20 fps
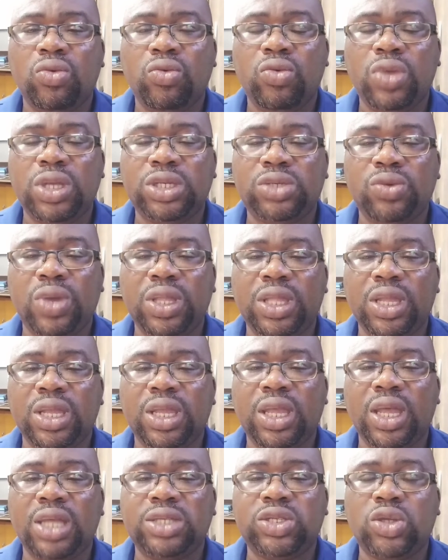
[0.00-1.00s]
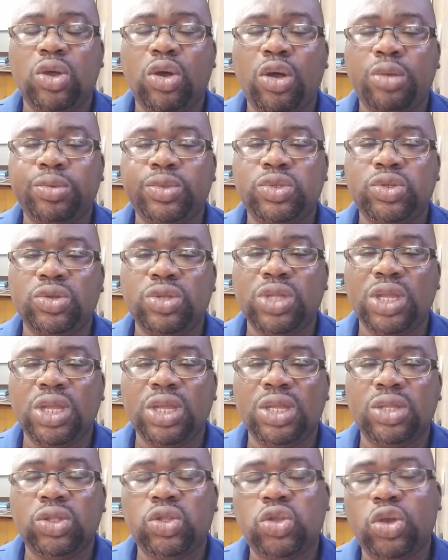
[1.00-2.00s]
which when it gets up to
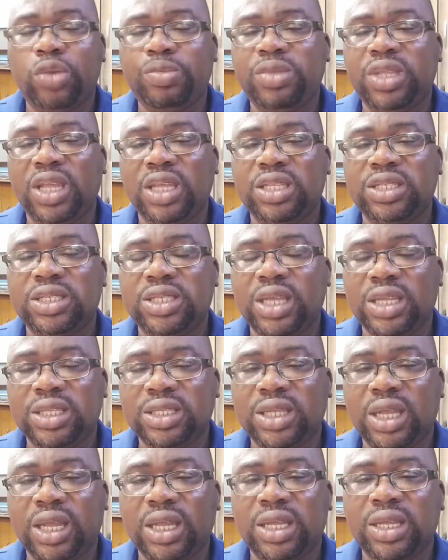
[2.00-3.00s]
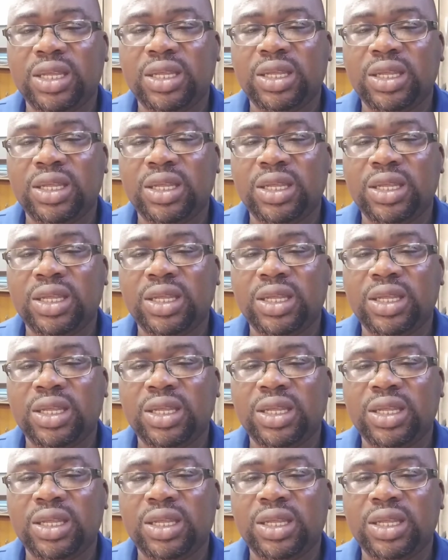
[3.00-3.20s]
the top dead center,